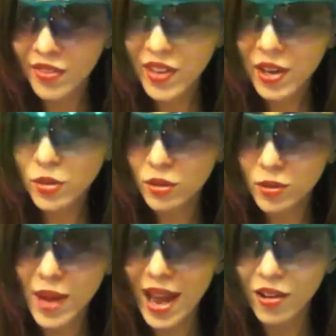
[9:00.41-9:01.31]
There were
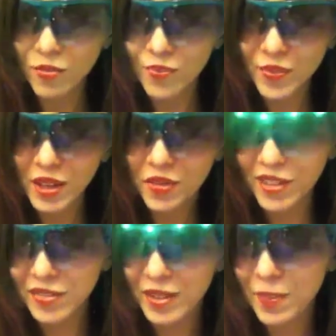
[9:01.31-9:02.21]
about
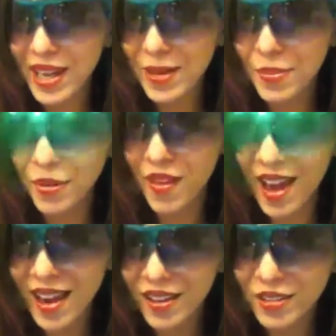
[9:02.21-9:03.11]
50 people
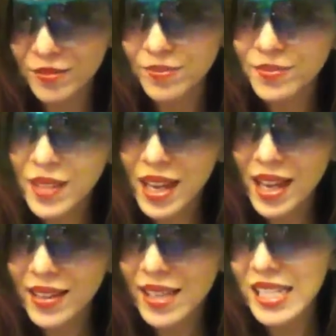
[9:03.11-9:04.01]
there
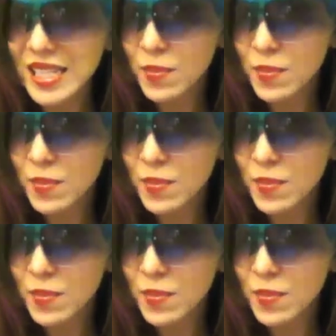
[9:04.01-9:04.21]
in this